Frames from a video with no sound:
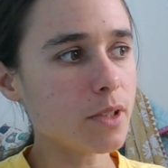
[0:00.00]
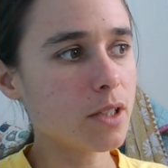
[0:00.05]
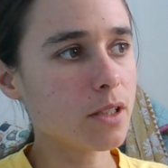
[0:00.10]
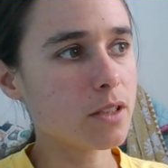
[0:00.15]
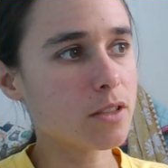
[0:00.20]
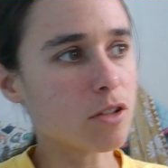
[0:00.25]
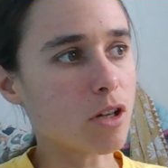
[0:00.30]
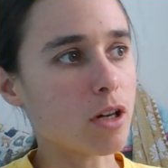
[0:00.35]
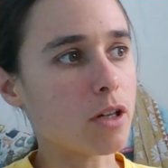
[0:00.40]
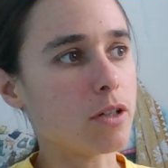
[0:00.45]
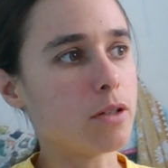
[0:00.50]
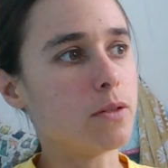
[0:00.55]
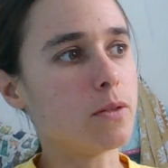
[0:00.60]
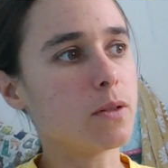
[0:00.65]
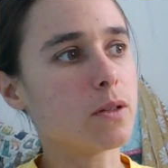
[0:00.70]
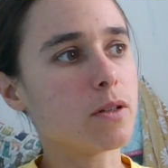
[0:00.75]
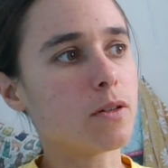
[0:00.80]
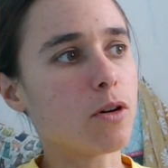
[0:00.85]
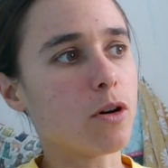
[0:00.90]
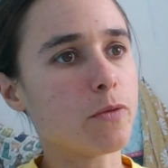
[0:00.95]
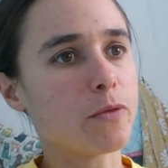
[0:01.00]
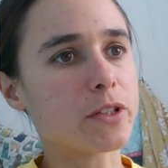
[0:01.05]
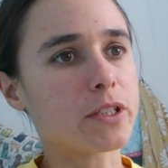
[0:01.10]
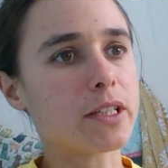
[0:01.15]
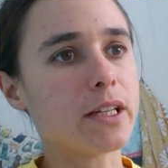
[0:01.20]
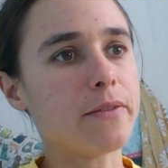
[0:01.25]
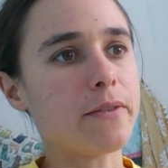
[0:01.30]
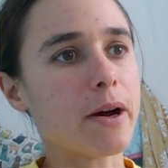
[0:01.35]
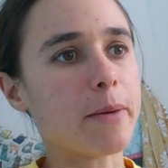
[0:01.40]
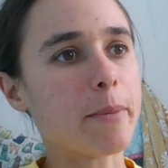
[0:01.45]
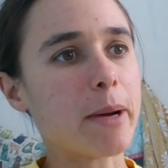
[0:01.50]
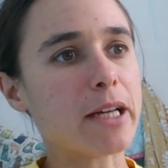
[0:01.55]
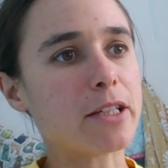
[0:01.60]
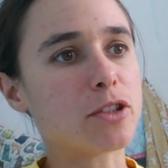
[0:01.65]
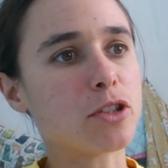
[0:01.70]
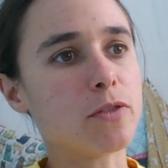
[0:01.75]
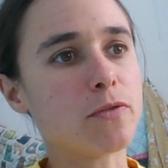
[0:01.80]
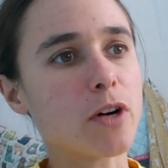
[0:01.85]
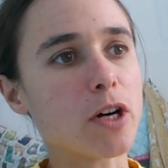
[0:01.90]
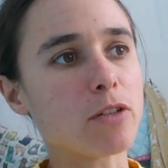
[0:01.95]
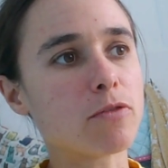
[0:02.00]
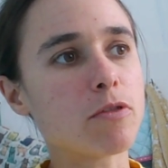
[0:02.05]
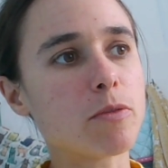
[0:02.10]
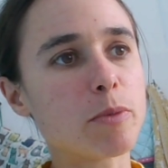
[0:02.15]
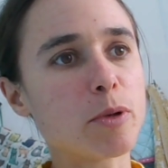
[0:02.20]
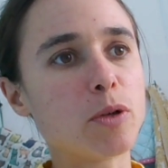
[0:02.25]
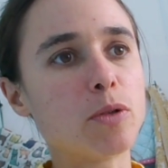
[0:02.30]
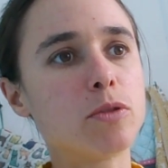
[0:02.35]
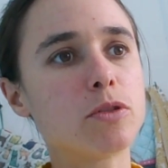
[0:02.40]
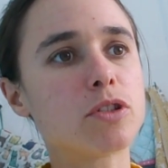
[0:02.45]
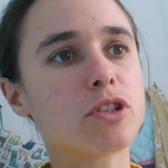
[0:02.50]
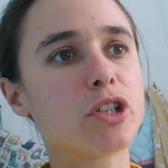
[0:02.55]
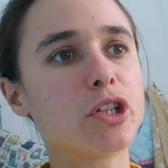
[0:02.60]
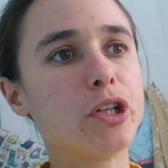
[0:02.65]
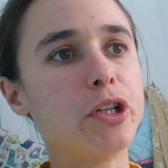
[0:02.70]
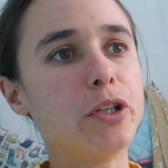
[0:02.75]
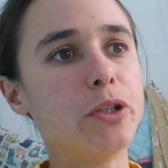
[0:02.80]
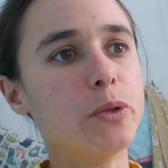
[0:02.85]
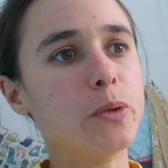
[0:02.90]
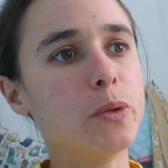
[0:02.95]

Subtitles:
So obviously that makes you vulnerable to